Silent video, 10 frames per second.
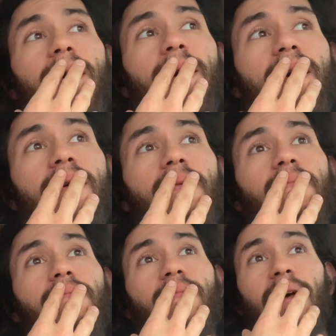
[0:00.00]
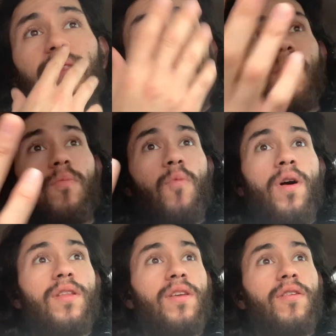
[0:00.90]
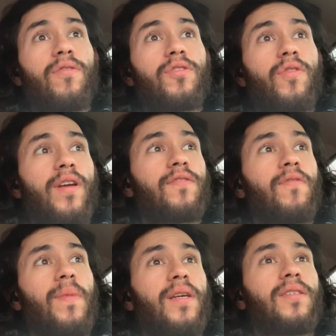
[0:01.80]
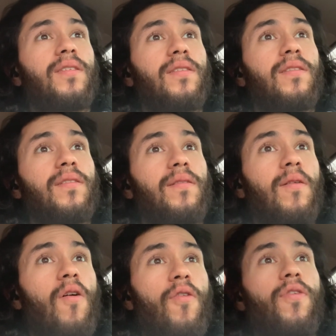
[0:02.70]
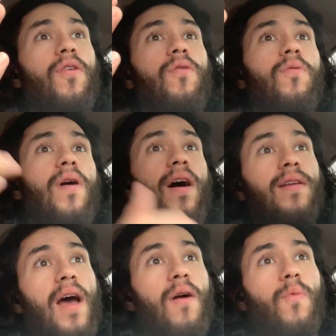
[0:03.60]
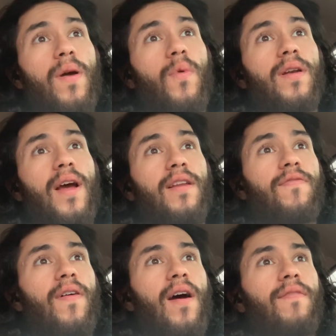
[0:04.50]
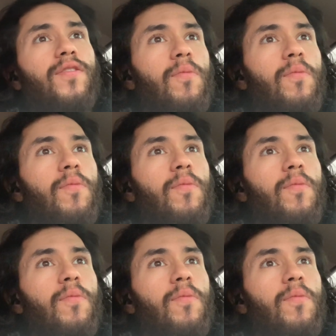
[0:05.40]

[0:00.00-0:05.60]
And that 1 year transformation, although I now weigh 195, so